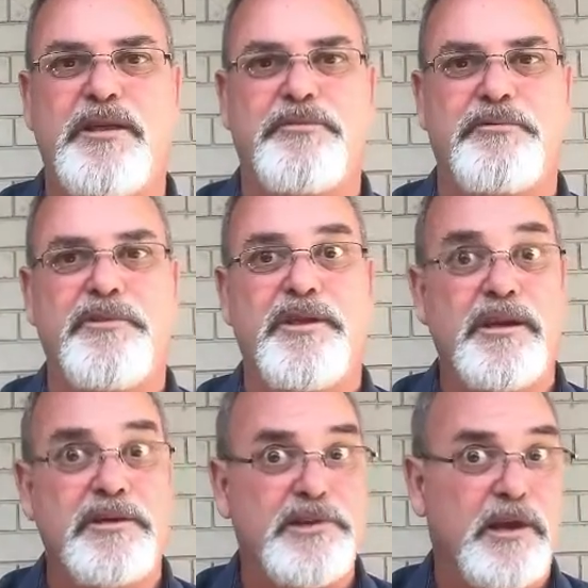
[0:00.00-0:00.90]
through the
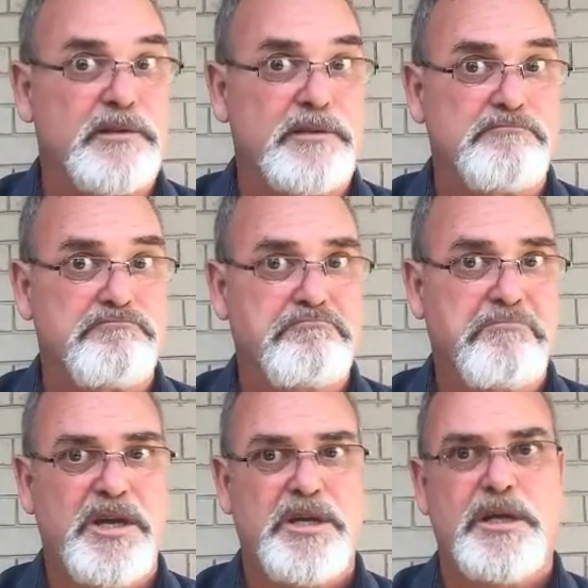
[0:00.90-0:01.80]
intersection.
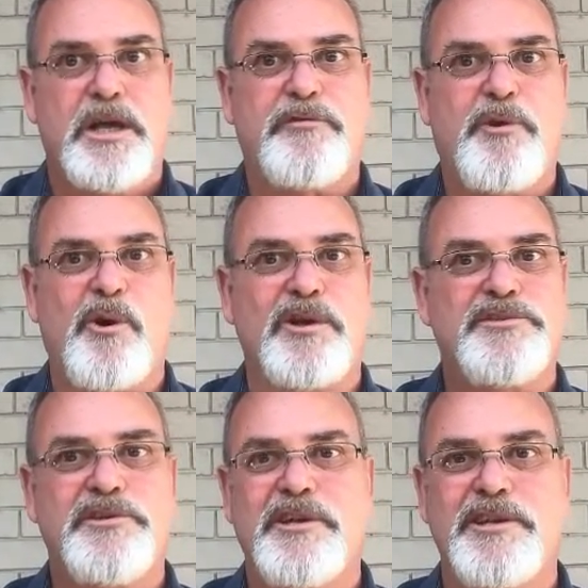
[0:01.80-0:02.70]
Of course,
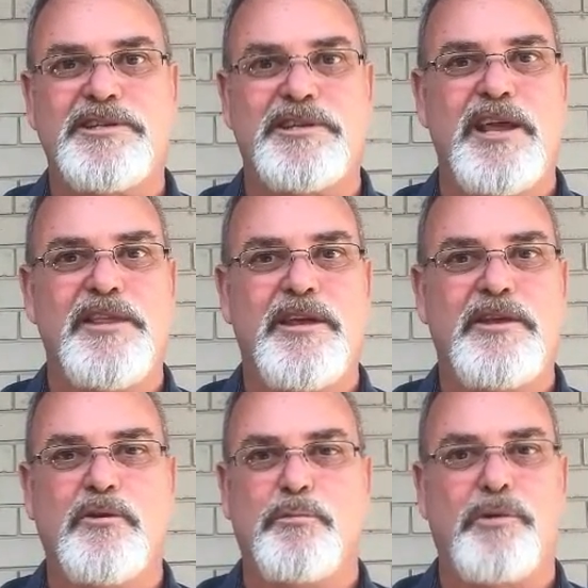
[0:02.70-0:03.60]
they're going to say that
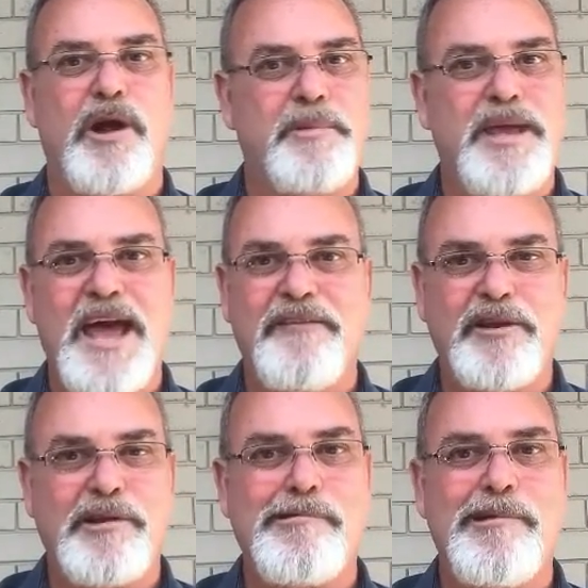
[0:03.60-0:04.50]
you'll probably have a
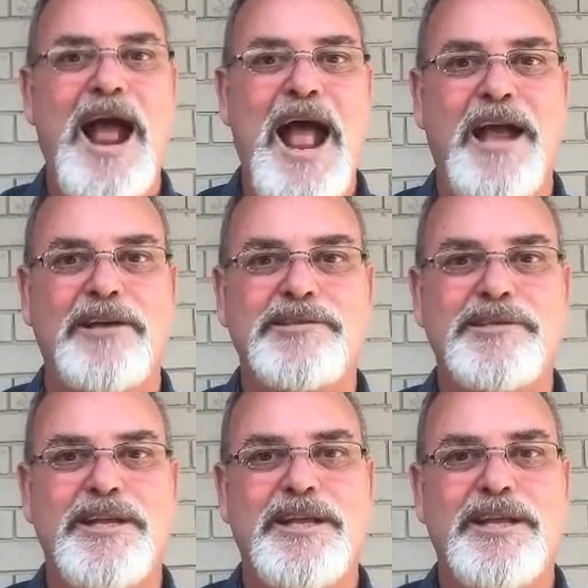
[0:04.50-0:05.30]
crash.